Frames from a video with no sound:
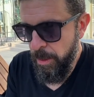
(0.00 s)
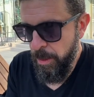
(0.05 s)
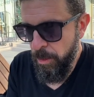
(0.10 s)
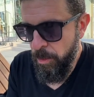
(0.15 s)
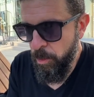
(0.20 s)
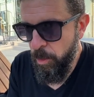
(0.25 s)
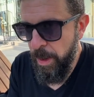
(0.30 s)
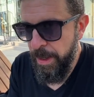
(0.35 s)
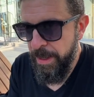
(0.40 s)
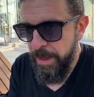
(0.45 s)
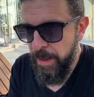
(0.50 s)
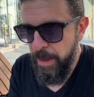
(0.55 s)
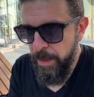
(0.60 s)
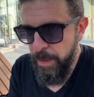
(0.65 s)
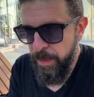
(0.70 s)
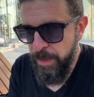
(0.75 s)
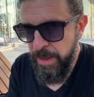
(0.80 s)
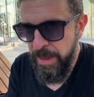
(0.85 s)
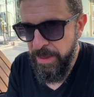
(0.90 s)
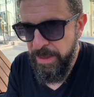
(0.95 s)
what
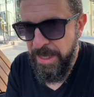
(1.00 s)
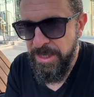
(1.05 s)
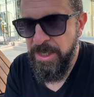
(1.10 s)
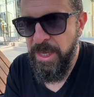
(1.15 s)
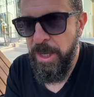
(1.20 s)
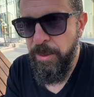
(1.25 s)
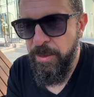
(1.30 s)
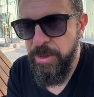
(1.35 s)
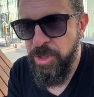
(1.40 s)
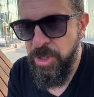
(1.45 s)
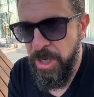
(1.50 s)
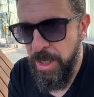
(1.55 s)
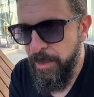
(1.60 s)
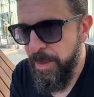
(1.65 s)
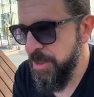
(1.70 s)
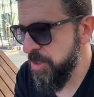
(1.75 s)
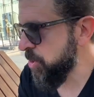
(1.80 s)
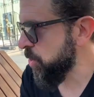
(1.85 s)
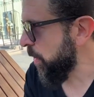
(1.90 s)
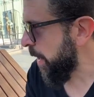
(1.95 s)
the Zelensky regime
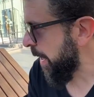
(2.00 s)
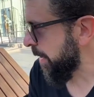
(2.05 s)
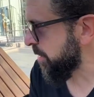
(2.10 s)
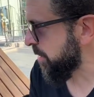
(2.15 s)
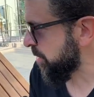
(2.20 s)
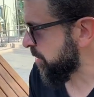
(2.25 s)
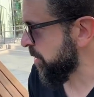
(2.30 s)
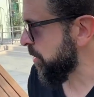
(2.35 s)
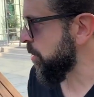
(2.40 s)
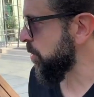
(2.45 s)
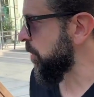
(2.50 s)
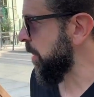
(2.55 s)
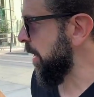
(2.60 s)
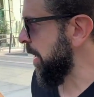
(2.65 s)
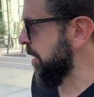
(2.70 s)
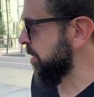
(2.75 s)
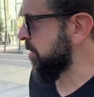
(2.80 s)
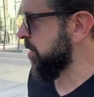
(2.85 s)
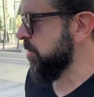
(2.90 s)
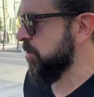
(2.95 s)
is trying to do
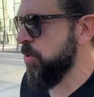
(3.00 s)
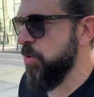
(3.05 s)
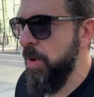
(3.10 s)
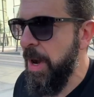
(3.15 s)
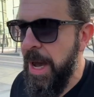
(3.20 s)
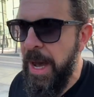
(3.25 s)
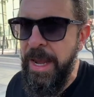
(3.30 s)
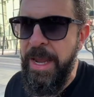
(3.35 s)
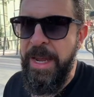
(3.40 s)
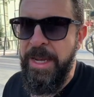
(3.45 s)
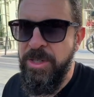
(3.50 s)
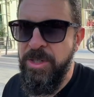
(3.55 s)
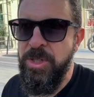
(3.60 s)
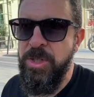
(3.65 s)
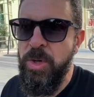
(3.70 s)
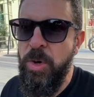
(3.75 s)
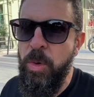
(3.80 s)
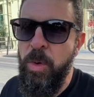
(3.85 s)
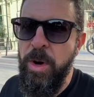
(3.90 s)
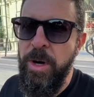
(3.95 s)
is to try and
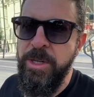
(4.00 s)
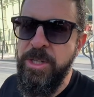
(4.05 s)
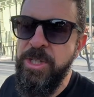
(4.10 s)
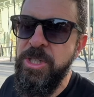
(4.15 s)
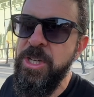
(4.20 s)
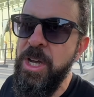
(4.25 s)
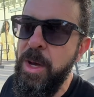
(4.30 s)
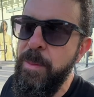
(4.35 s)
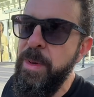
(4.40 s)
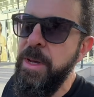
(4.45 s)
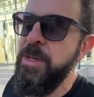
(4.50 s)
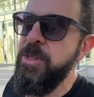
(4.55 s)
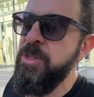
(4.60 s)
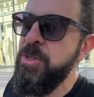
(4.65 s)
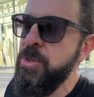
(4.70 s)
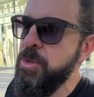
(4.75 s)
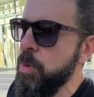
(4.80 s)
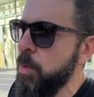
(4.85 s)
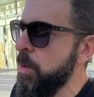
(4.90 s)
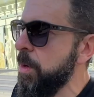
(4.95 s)
score some
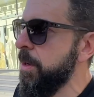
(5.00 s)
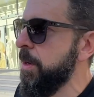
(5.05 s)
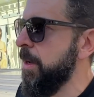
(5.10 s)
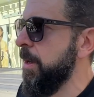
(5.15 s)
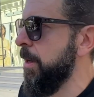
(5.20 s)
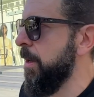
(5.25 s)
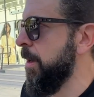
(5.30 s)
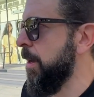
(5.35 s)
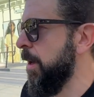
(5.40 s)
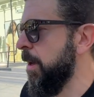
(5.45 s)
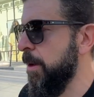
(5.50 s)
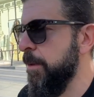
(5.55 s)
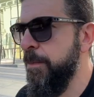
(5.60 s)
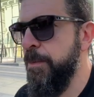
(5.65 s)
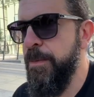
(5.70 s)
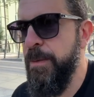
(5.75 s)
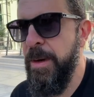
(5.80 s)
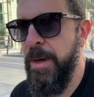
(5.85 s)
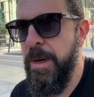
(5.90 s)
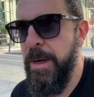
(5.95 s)
sort of
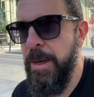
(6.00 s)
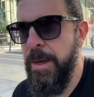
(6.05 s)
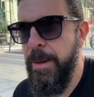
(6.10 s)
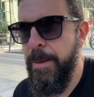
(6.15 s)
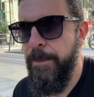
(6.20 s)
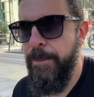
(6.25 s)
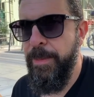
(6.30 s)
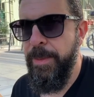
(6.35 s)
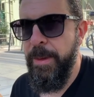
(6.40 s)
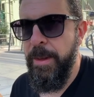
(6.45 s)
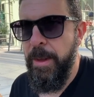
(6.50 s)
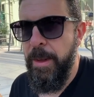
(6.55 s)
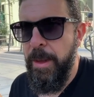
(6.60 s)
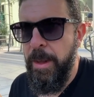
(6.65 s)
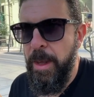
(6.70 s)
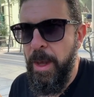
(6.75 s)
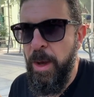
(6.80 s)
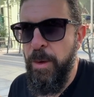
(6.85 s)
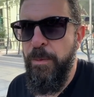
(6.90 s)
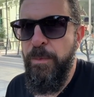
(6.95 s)

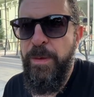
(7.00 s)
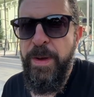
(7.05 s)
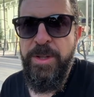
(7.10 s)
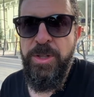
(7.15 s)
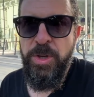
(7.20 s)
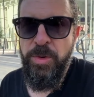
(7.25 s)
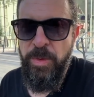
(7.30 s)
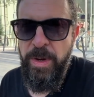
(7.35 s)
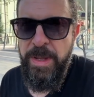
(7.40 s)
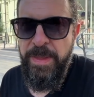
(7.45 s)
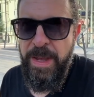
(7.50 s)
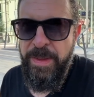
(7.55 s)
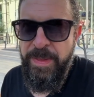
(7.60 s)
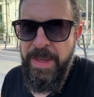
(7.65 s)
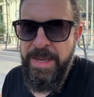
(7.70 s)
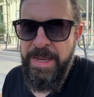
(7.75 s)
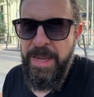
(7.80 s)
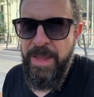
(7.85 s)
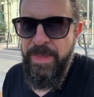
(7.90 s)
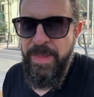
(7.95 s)
a victory that
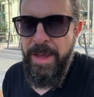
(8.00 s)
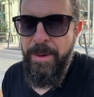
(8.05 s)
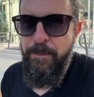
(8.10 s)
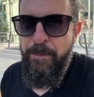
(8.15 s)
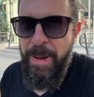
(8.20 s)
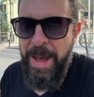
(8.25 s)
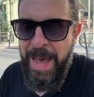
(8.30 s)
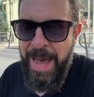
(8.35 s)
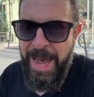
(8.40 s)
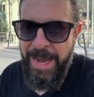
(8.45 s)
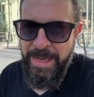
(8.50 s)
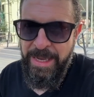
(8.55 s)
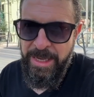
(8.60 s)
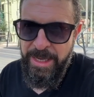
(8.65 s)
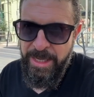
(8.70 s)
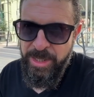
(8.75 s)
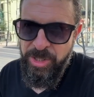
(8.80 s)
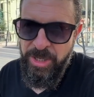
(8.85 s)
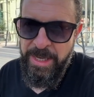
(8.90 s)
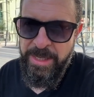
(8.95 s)
they can then
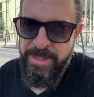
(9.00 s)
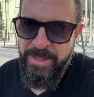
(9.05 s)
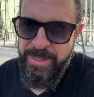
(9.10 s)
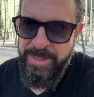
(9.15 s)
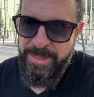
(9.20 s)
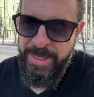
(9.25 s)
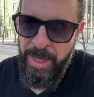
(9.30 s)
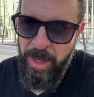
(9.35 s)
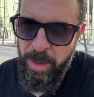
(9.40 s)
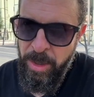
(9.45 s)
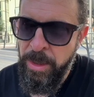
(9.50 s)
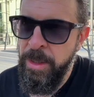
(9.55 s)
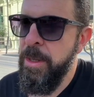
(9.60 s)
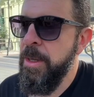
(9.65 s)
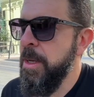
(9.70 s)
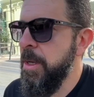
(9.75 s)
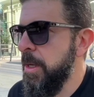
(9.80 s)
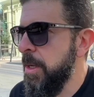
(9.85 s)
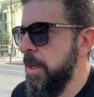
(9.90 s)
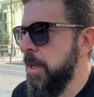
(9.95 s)
package and sell
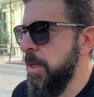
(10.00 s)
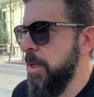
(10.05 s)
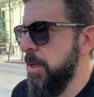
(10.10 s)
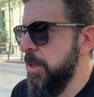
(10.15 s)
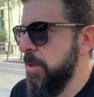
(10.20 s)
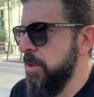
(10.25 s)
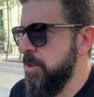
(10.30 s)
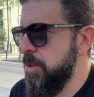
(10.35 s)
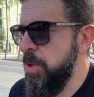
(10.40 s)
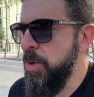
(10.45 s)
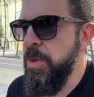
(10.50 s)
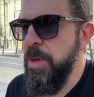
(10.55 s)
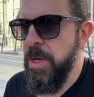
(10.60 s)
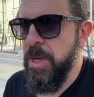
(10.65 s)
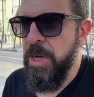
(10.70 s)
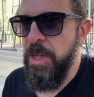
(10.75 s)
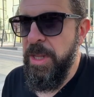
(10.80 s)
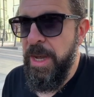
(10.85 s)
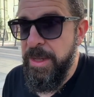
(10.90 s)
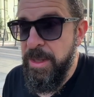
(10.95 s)
to the
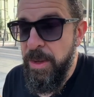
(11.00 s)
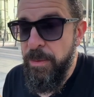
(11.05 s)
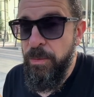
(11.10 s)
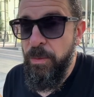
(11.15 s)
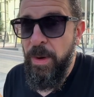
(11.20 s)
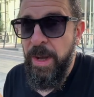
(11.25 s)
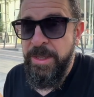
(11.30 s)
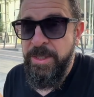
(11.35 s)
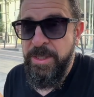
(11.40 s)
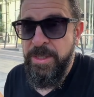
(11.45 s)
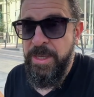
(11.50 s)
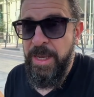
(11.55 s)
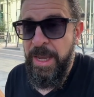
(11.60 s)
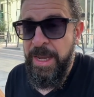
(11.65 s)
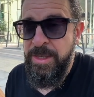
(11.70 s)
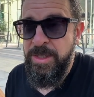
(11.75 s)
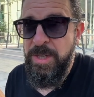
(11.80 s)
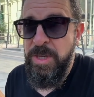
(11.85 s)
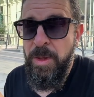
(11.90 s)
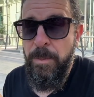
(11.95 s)
collective West
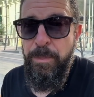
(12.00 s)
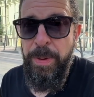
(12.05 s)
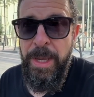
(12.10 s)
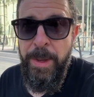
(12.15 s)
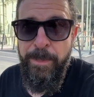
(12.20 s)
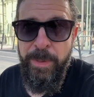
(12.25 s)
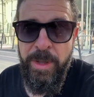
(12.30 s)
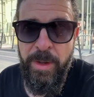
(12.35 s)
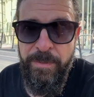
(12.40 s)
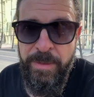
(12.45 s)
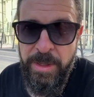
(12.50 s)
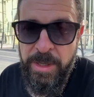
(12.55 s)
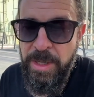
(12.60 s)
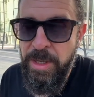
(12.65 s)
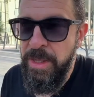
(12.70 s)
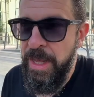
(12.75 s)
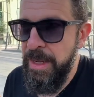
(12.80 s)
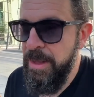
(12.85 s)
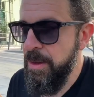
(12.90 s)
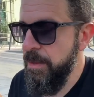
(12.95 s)
and to the people of the
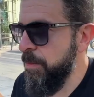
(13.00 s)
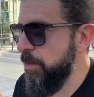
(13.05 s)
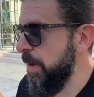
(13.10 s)
collective